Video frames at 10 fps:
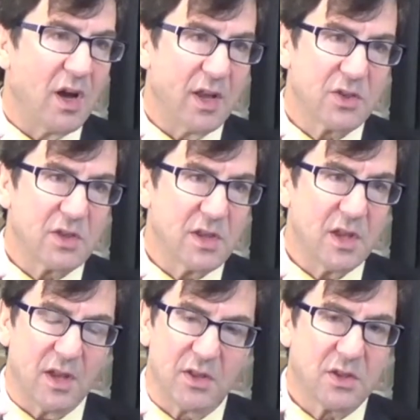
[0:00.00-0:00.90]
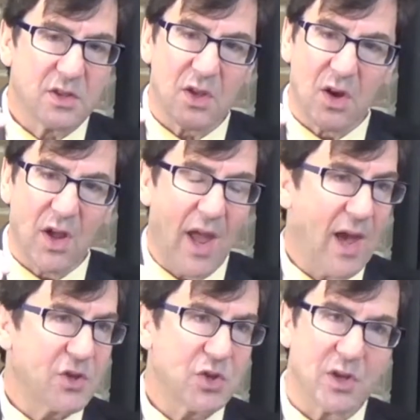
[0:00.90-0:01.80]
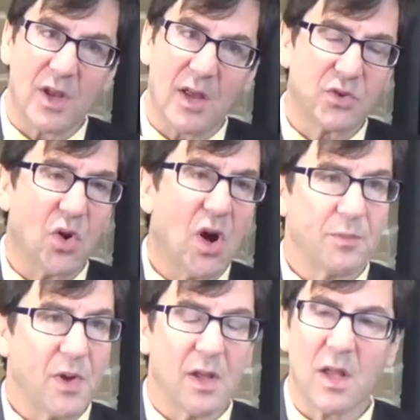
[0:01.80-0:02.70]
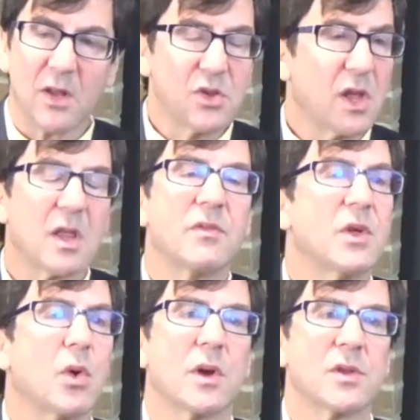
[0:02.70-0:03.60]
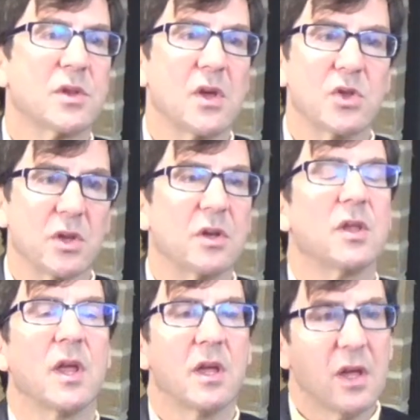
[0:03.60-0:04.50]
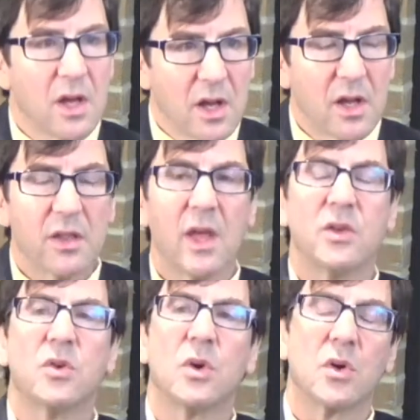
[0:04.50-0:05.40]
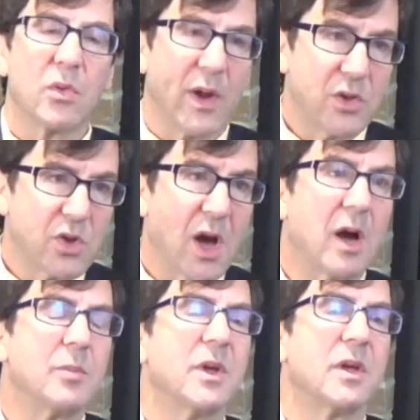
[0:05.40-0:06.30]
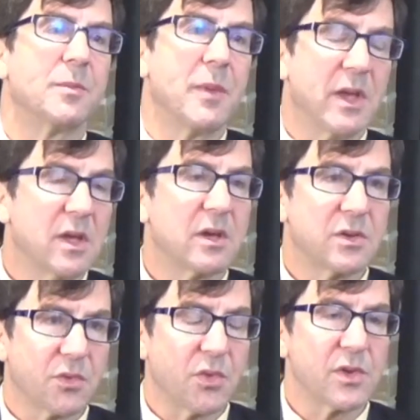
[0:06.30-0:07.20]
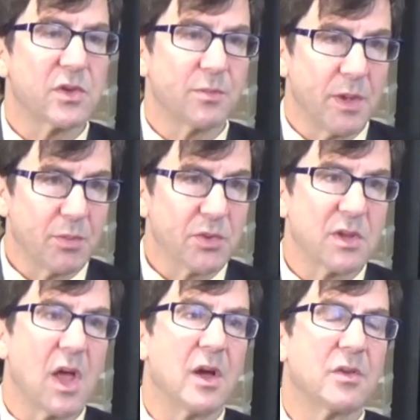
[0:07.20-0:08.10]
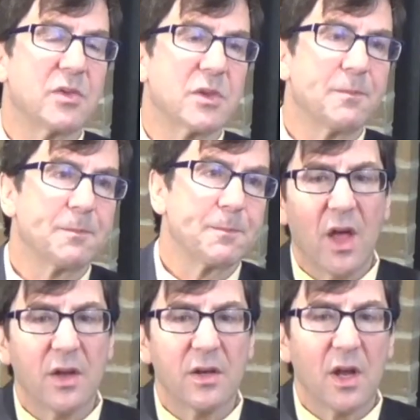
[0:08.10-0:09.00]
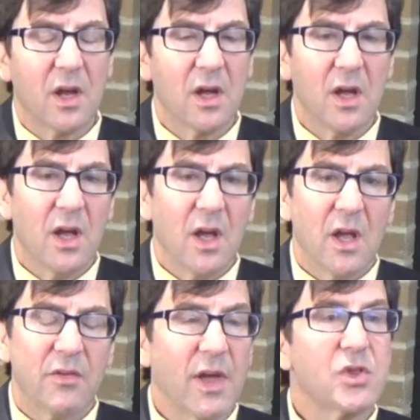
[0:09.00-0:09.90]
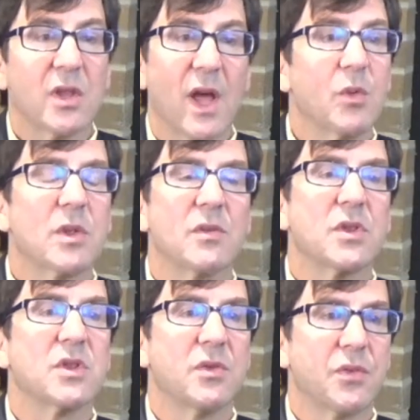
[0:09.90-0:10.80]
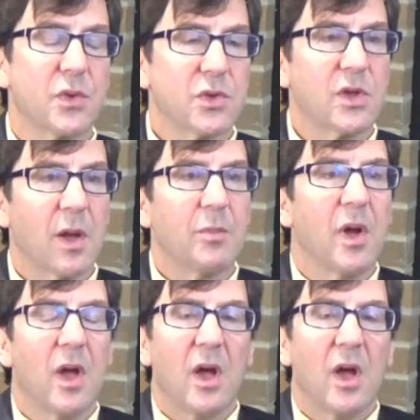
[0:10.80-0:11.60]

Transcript: It's action, not talk. I love the organization. They do a great job in making a difference in people's lives. And eventually I would love to see First Step